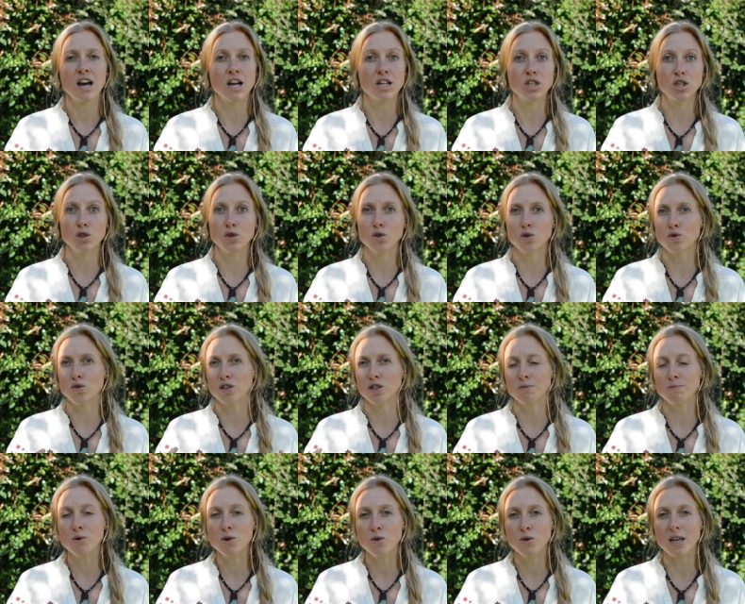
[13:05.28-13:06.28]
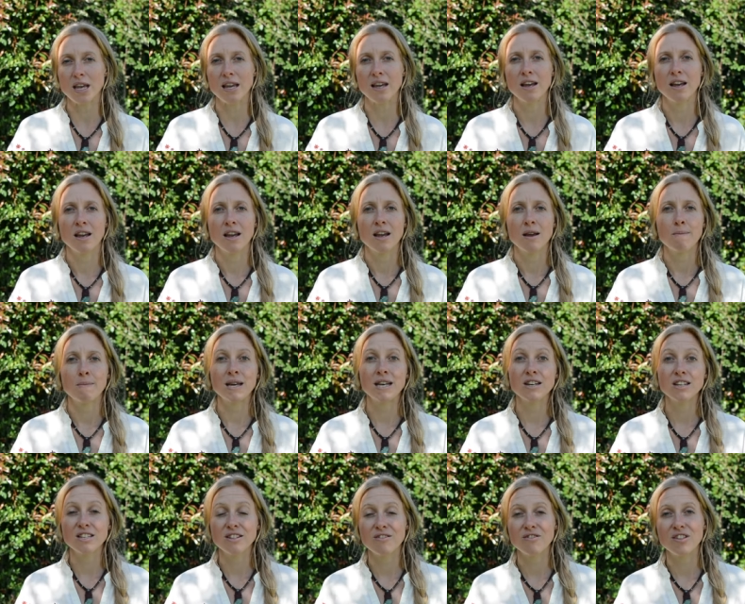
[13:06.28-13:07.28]
a juice or a smoothie
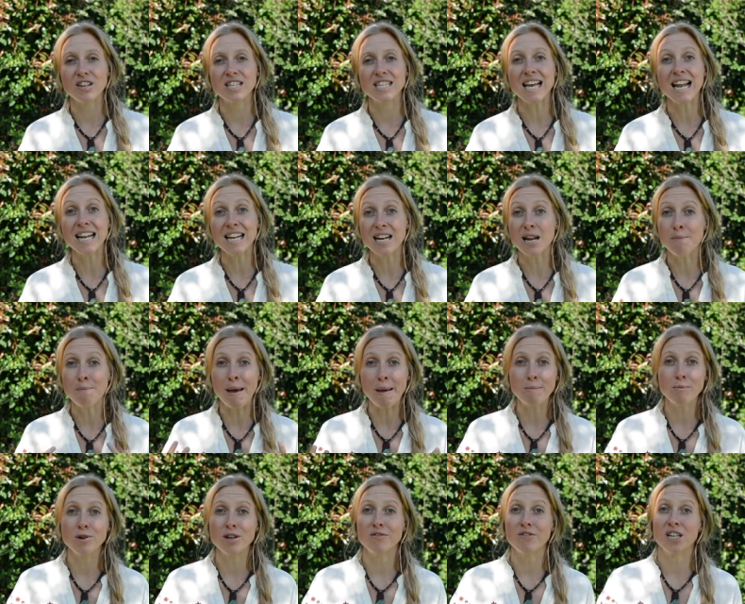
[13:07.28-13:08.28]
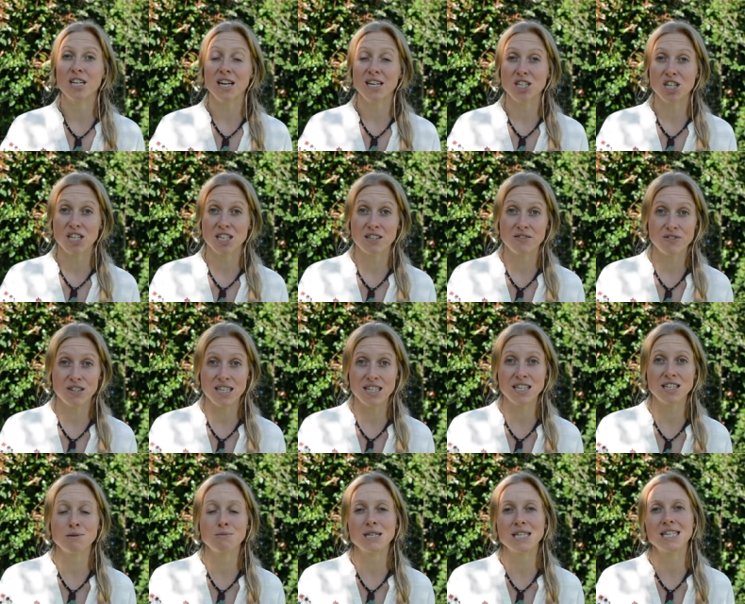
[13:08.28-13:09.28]
because of the cellular memory of the digestive
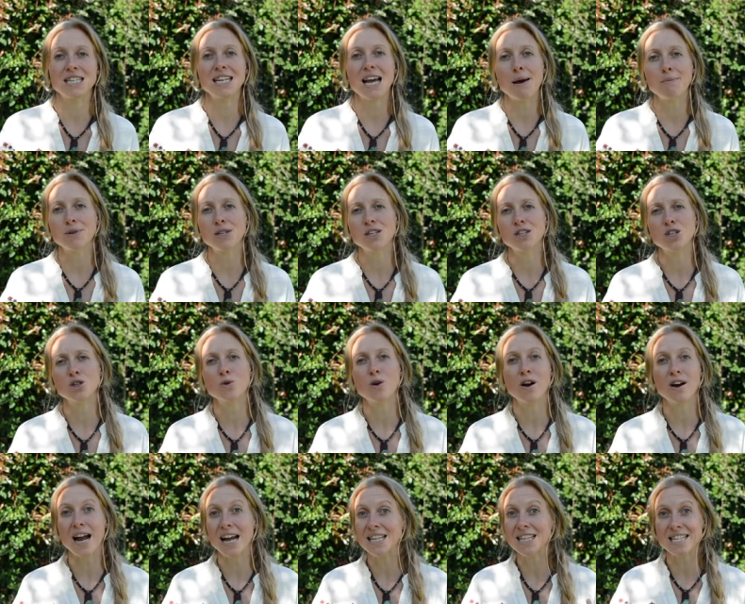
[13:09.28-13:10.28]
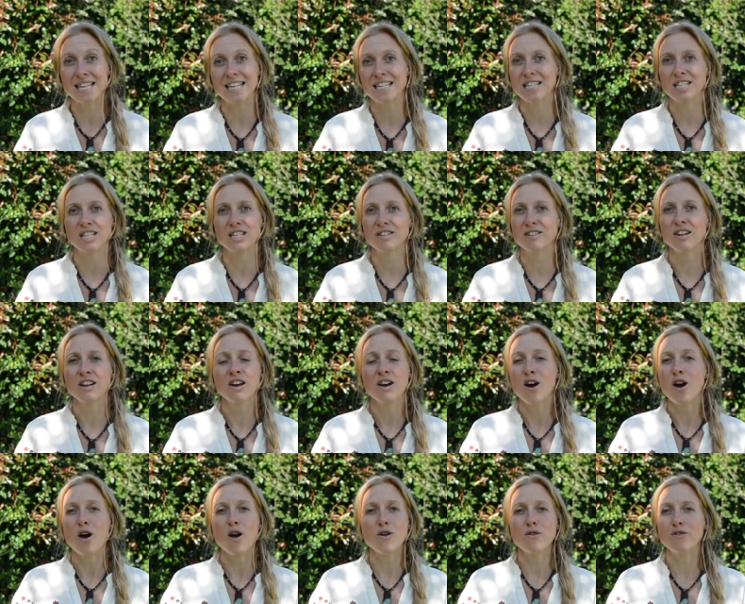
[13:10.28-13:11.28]
system is adapted to our ancestors
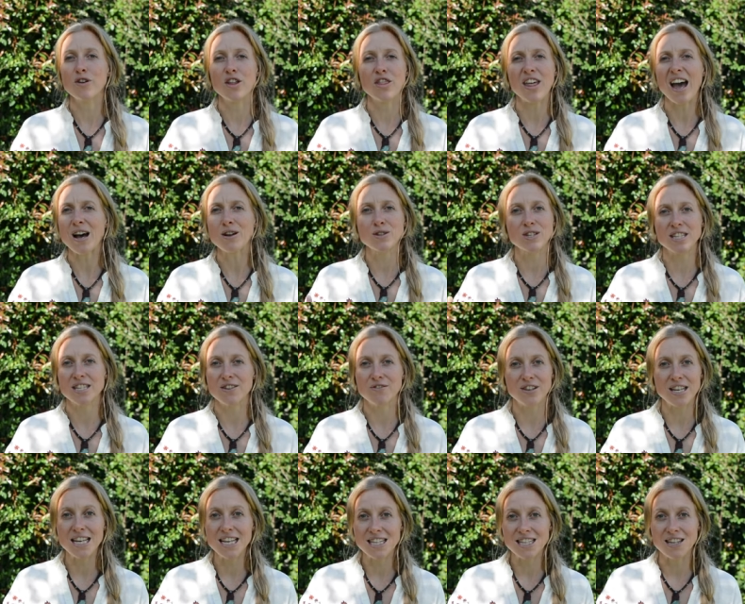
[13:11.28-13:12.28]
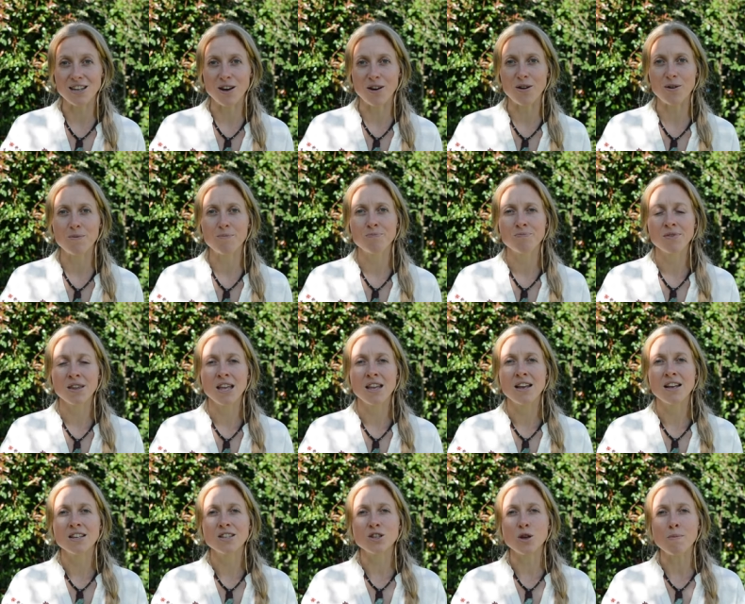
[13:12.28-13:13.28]
over thousands of years ago.
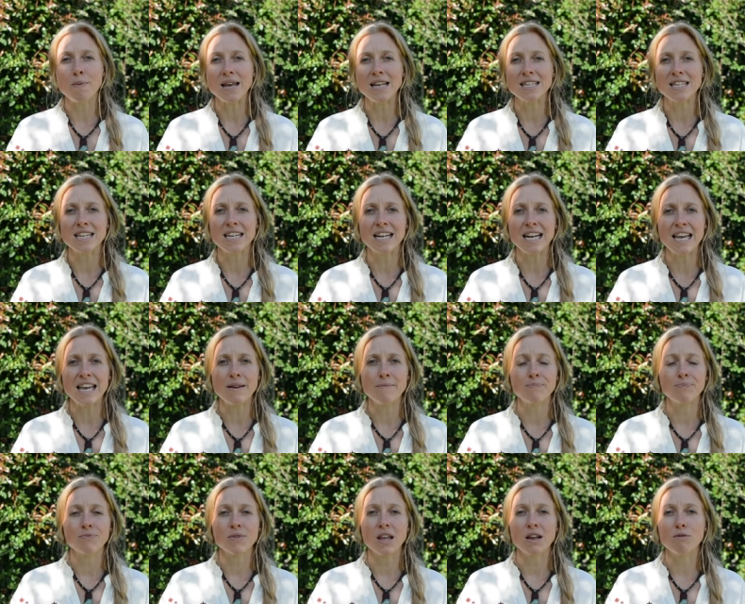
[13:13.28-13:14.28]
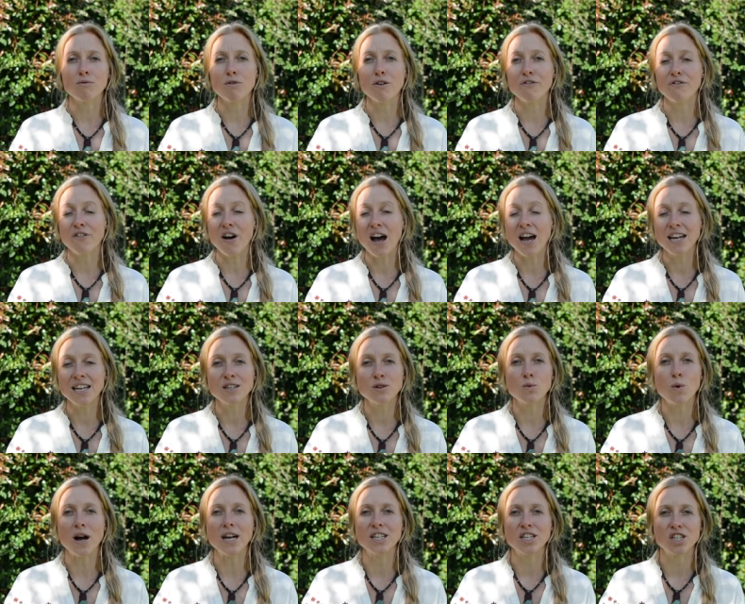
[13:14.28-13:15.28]
So basically, refined
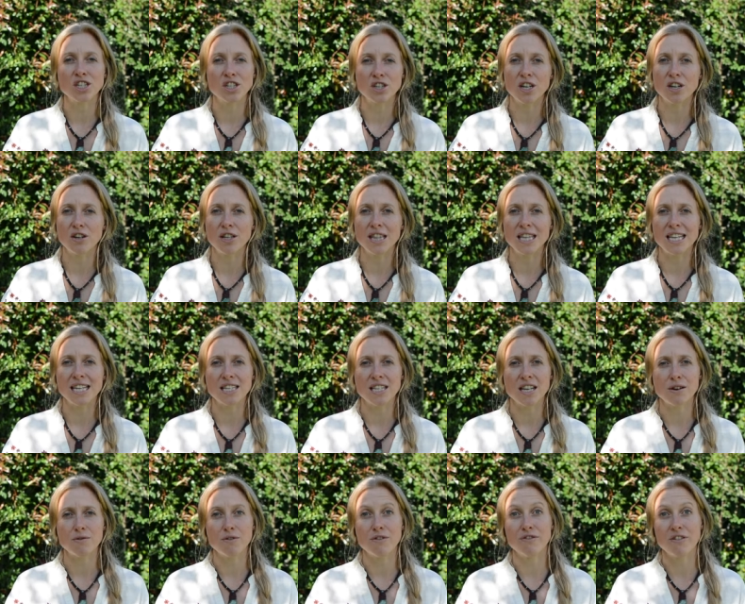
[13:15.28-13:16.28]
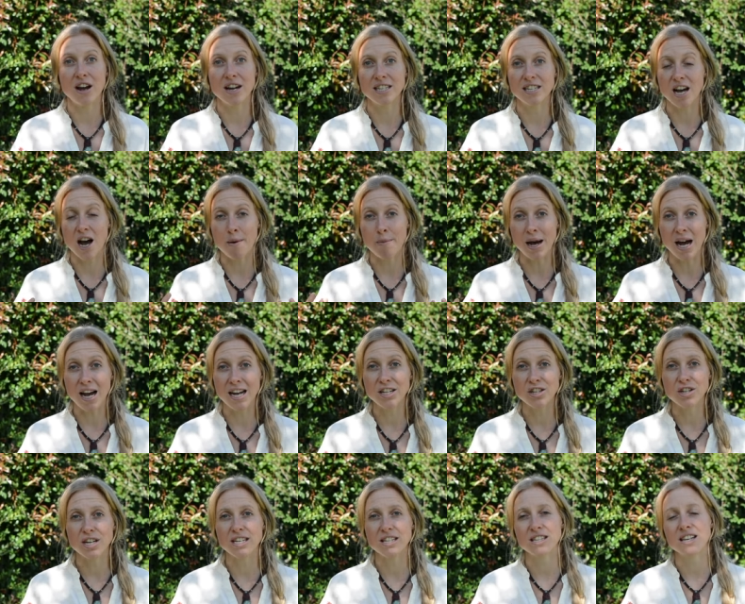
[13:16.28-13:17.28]
white sugar and things like refined
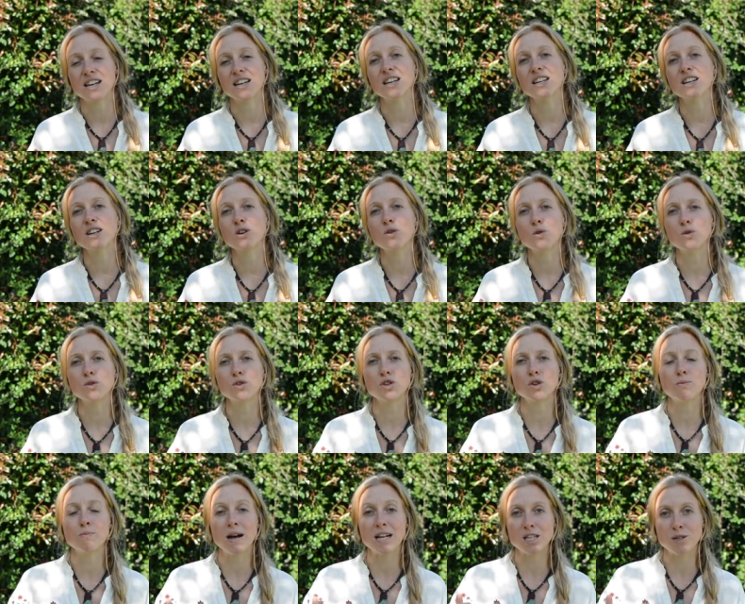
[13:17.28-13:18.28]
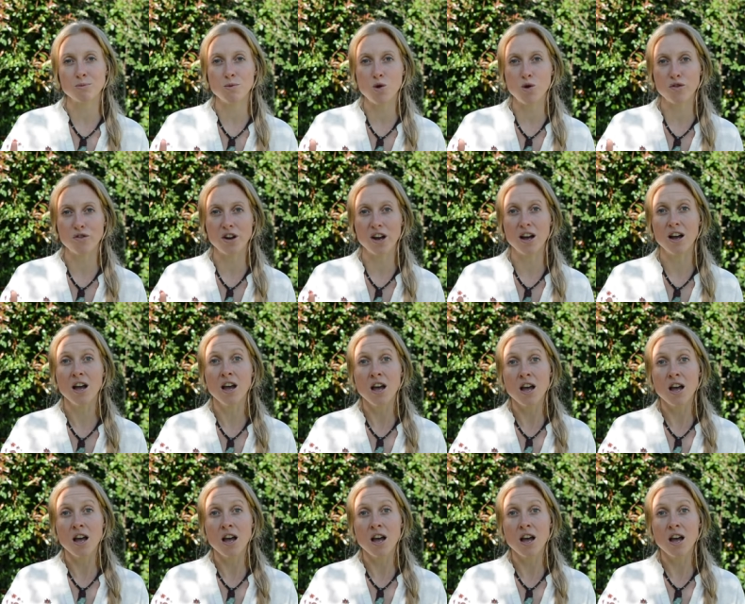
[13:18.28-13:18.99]
carbohydrates are going to cause you much more of a,